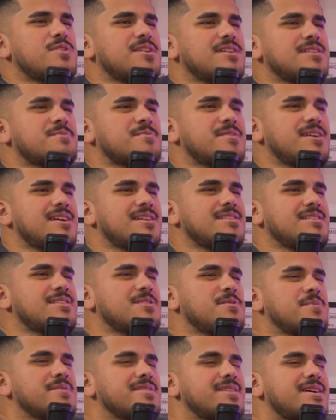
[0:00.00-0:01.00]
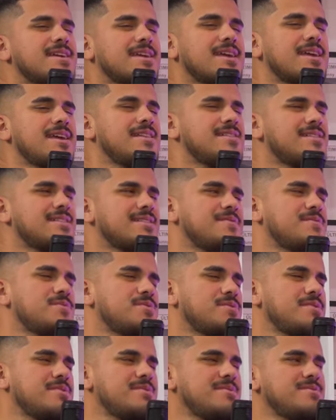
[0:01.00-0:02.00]
one, right? Like you'd be like, yeah. hey, like
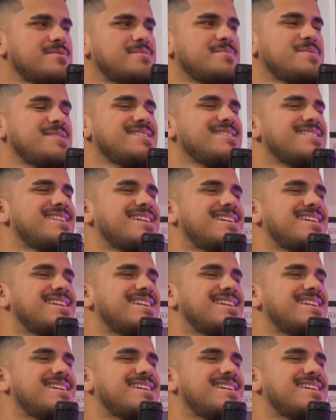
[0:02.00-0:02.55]
if she knew me,